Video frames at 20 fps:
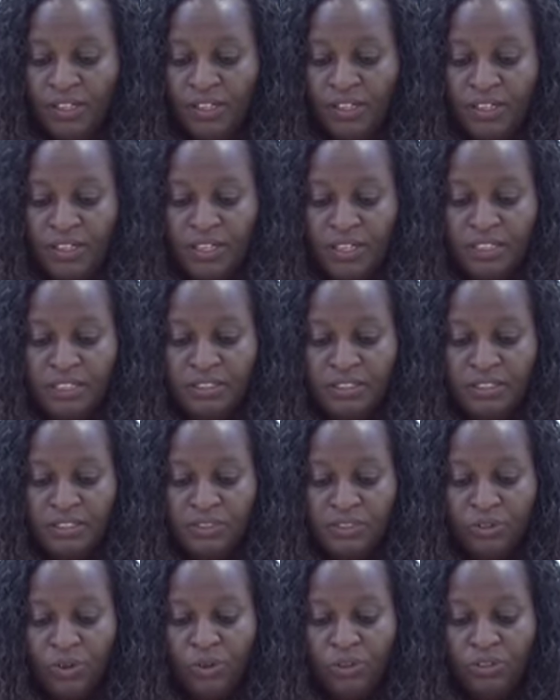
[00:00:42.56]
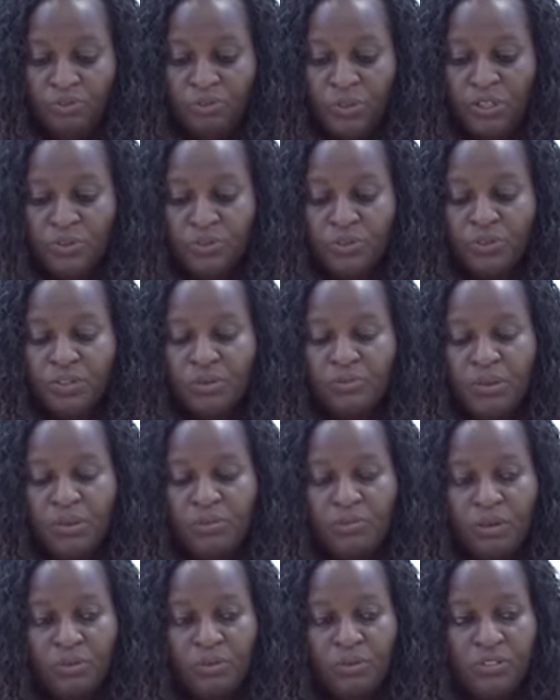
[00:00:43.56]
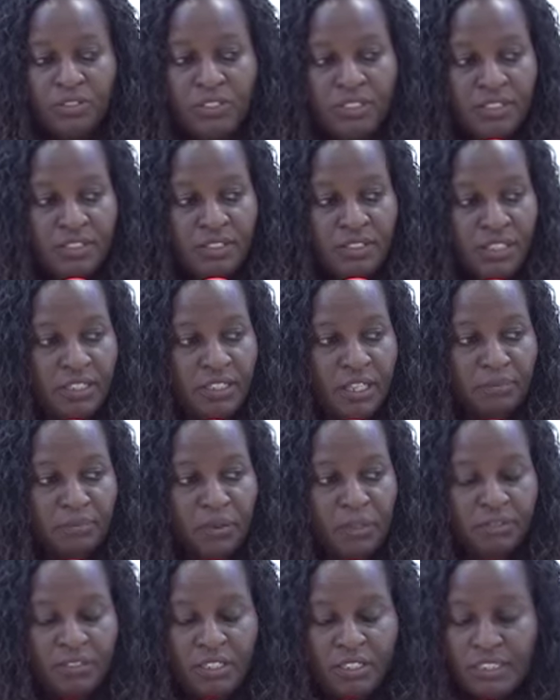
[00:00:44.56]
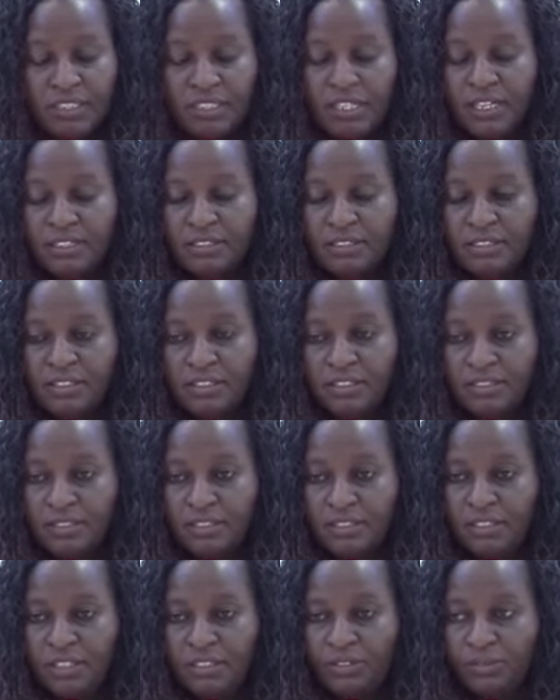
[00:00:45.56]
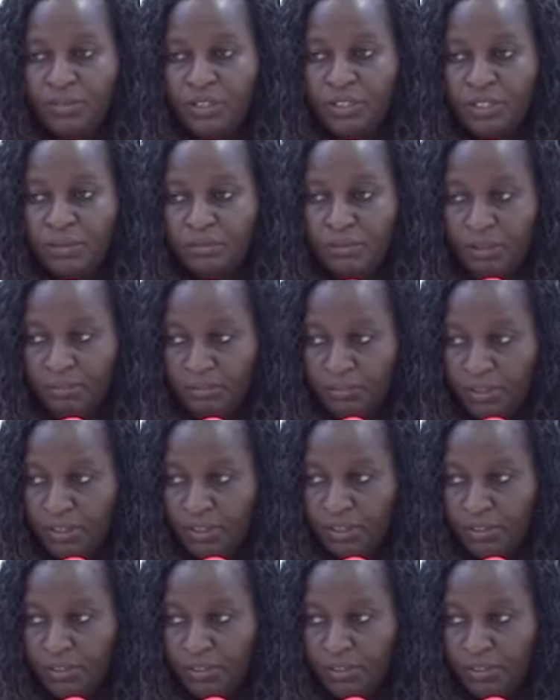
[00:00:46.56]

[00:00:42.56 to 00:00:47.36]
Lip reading: And he told me to remember what he said about leaders this year. Do you remember?